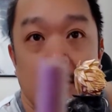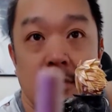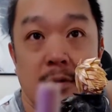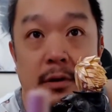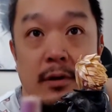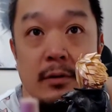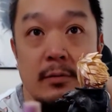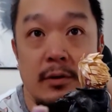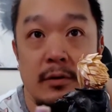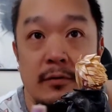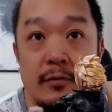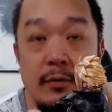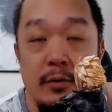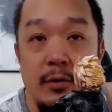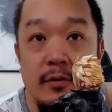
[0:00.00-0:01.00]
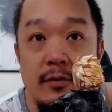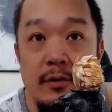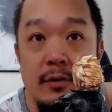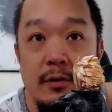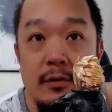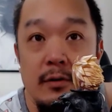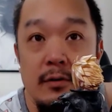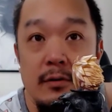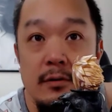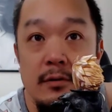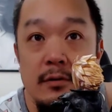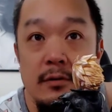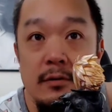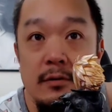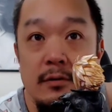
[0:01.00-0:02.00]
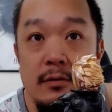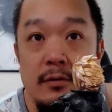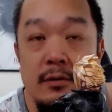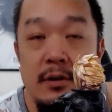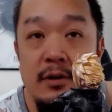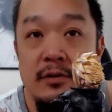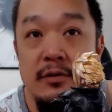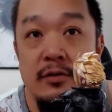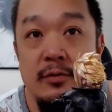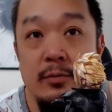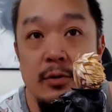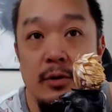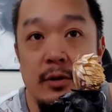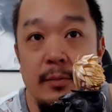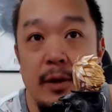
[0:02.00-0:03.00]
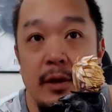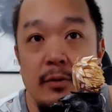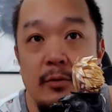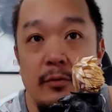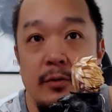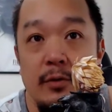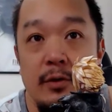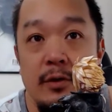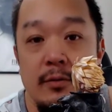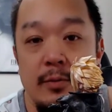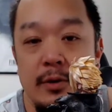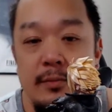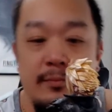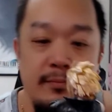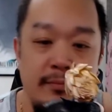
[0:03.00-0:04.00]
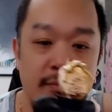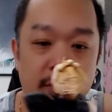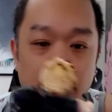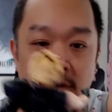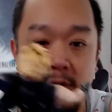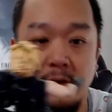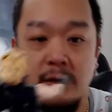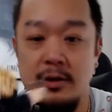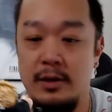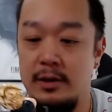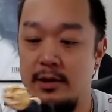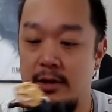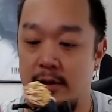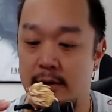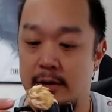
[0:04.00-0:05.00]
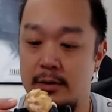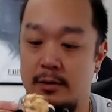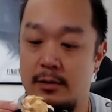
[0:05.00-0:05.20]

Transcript: Again, with the focusing. I should just work on manual focus, but... You get the idea.